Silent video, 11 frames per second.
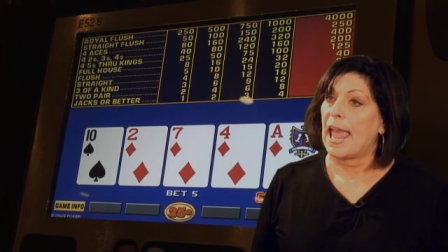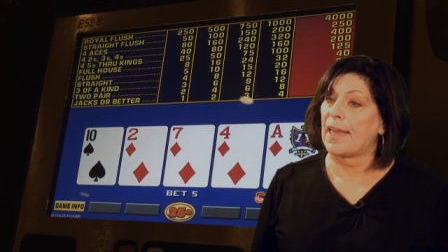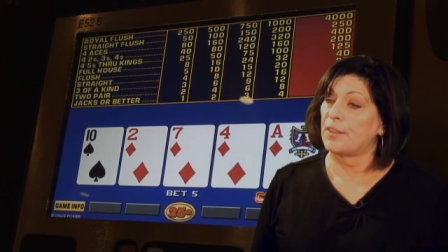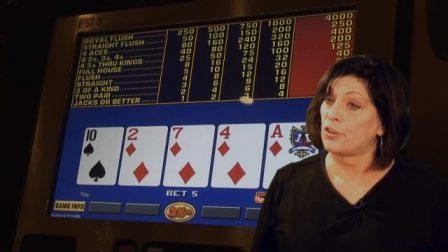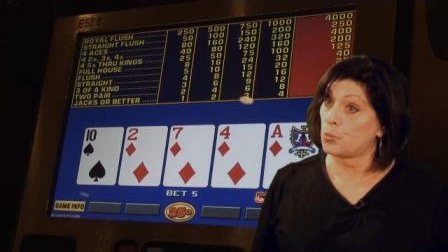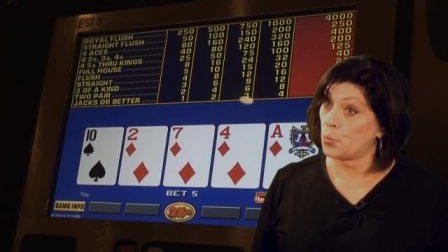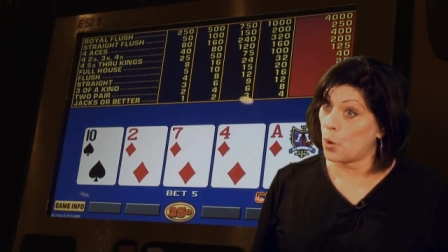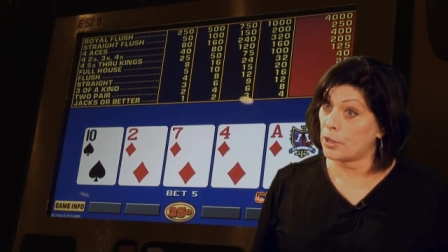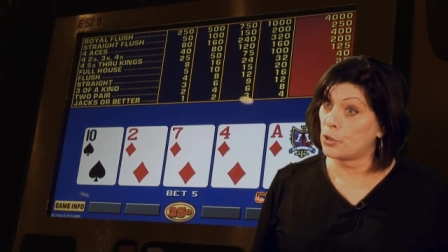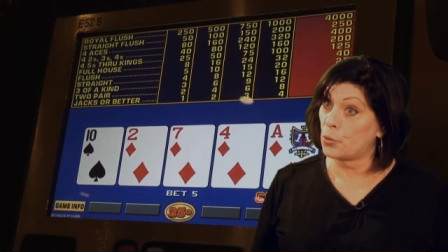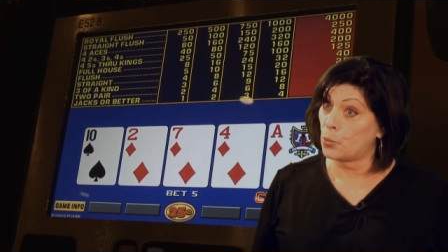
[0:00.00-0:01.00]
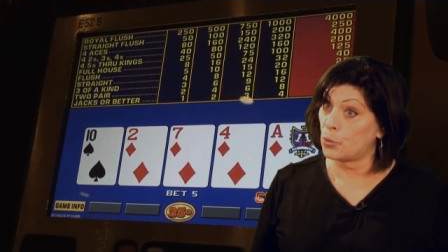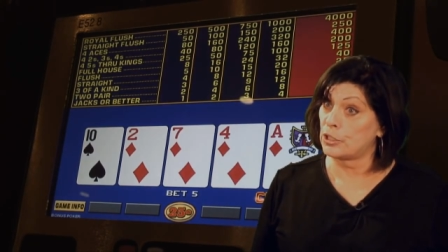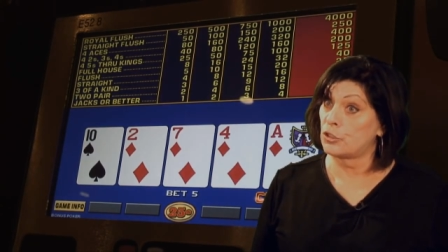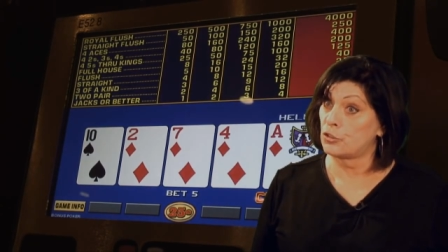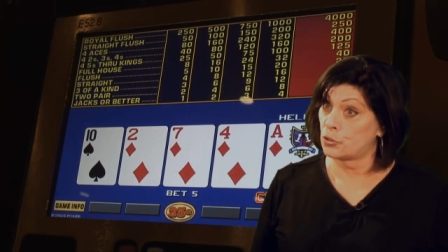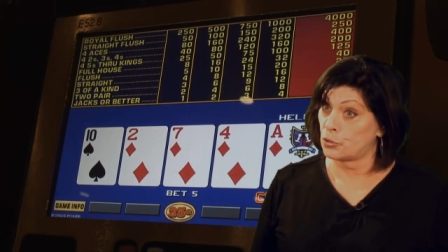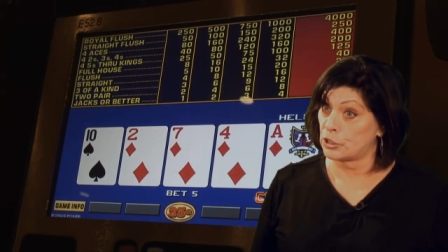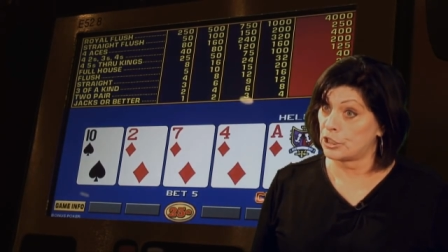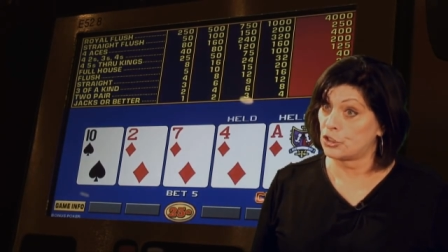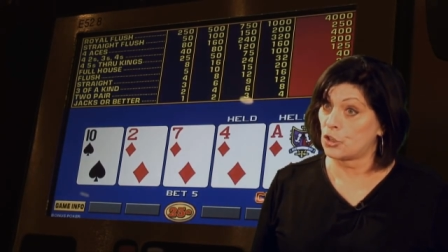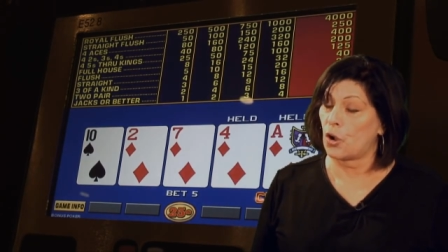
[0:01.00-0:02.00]
And there's one coin
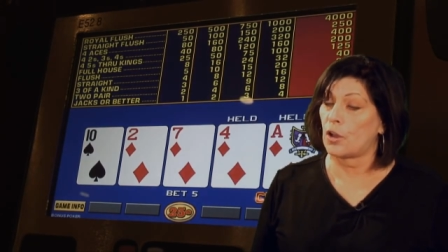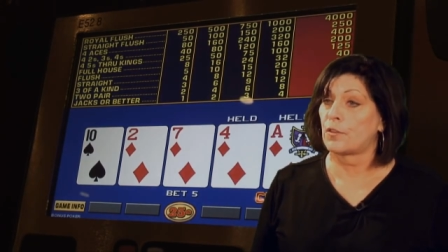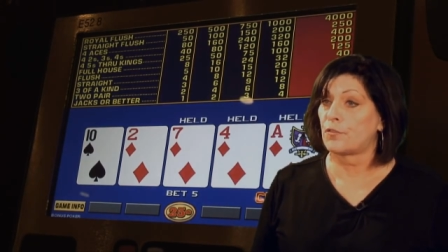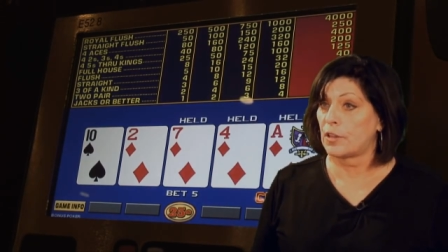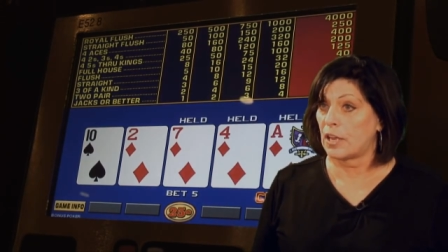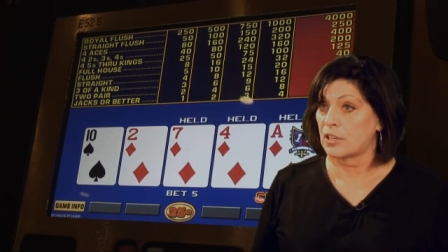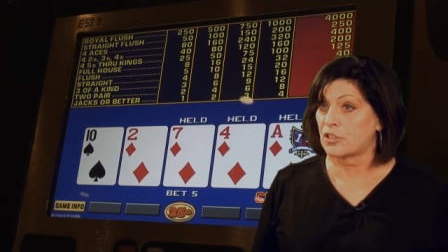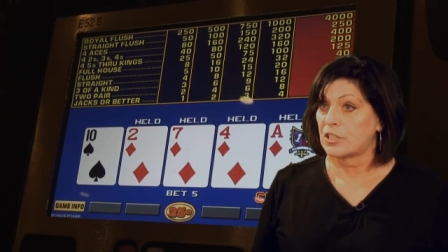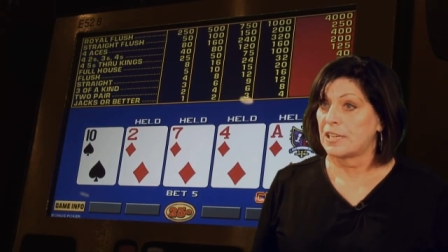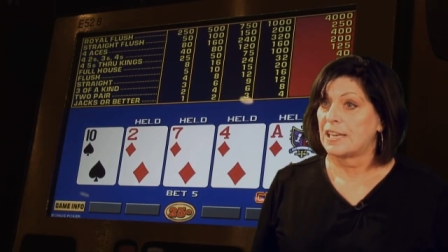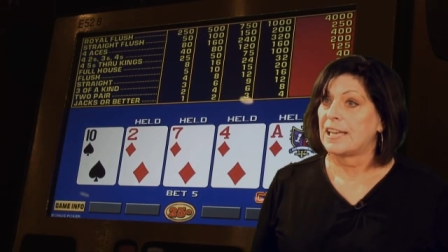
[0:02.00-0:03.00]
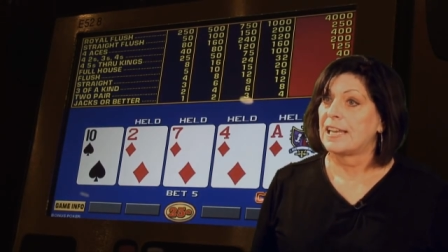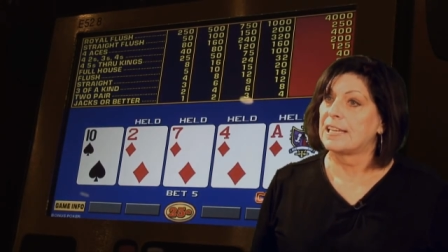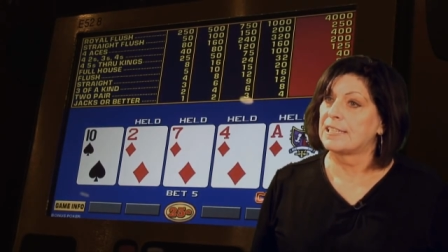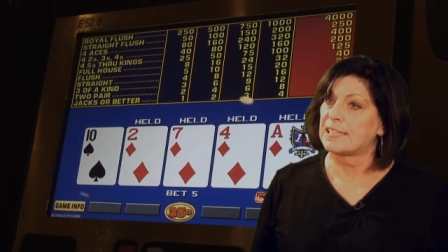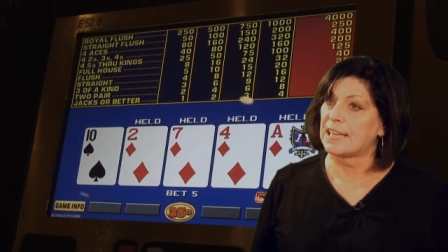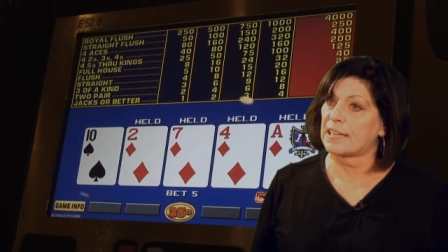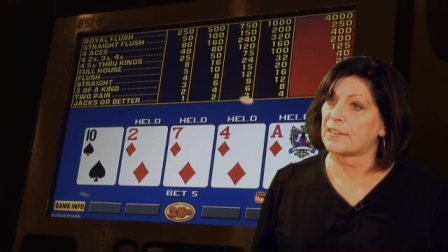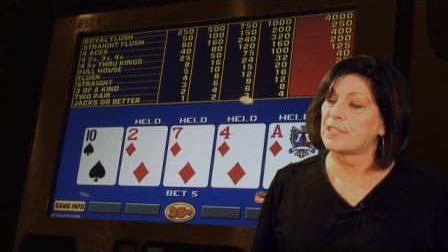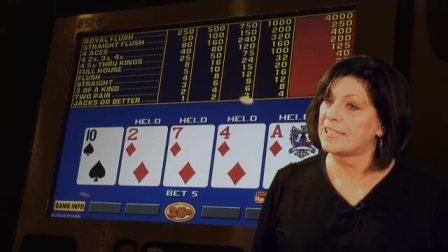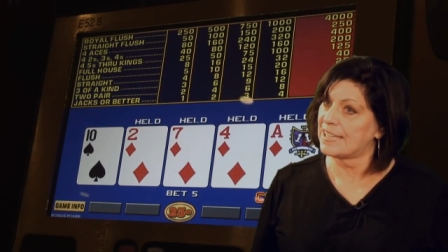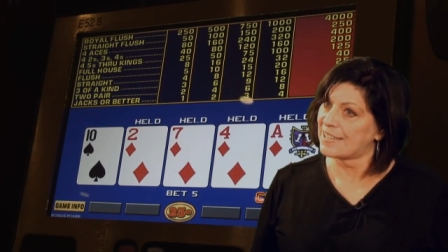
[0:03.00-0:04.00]
shortage on the flush. Instead of
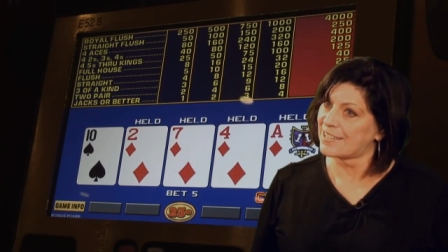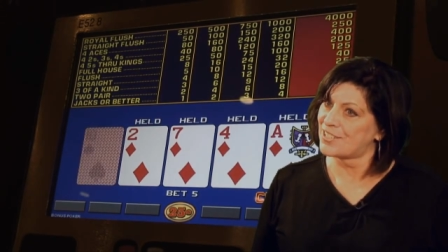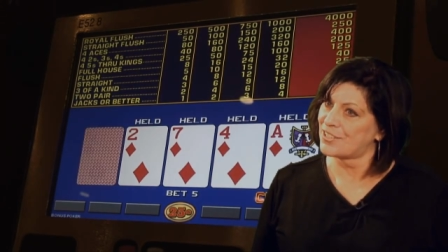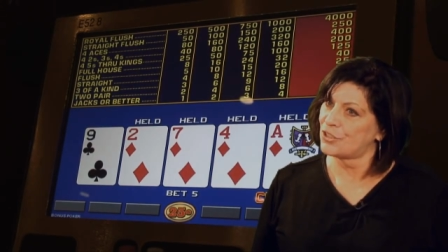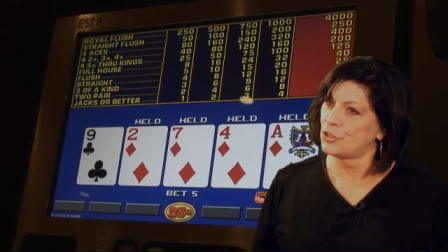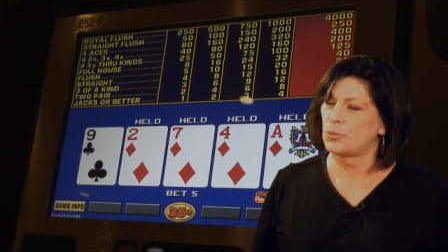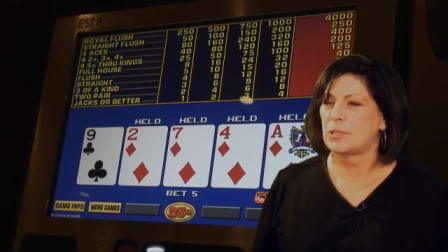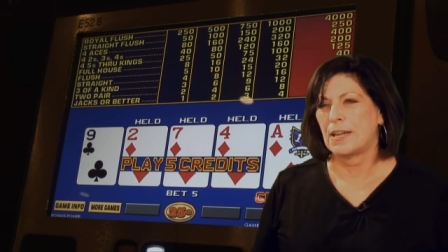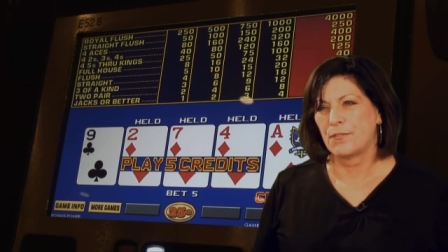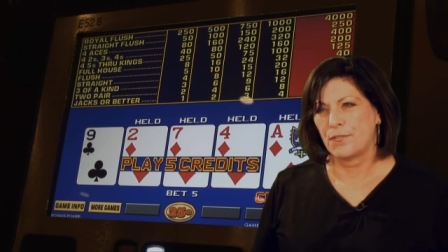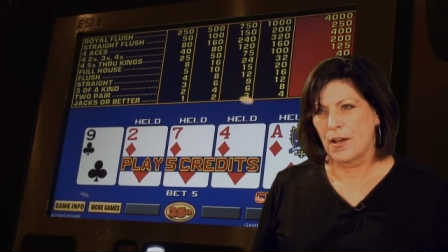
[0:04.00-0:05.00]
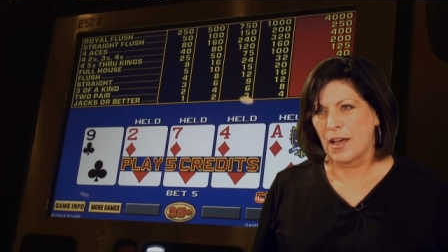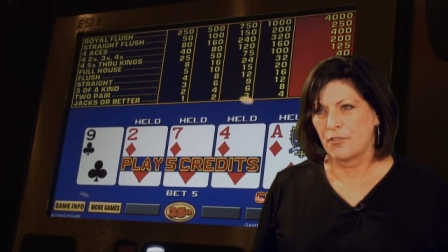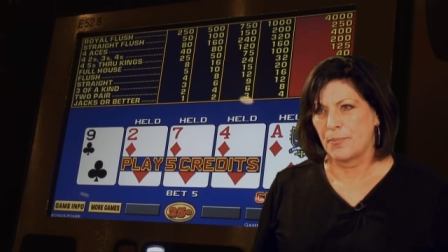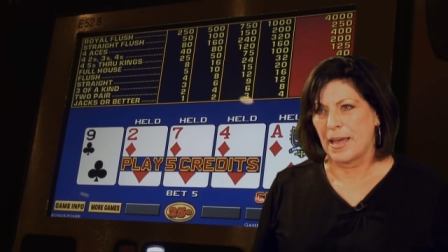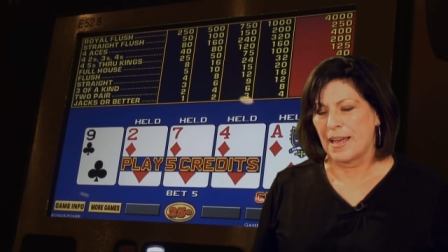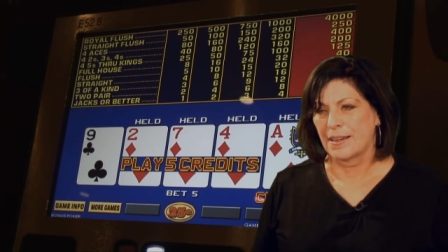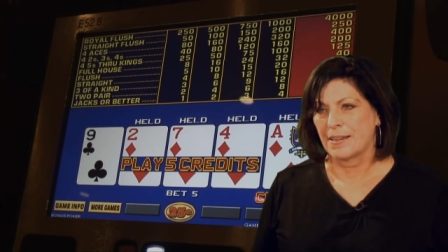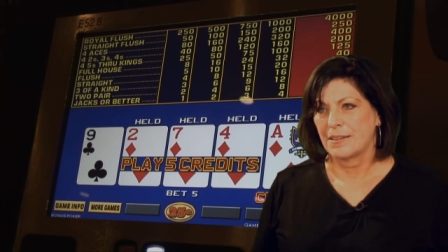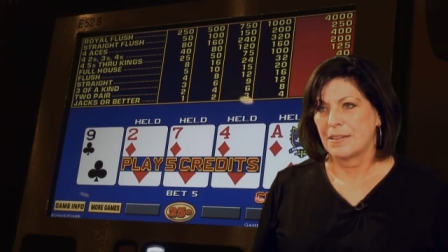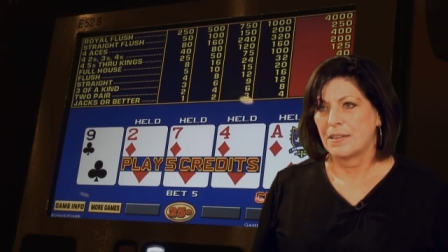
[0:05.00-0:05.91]
6, you would get 5 back.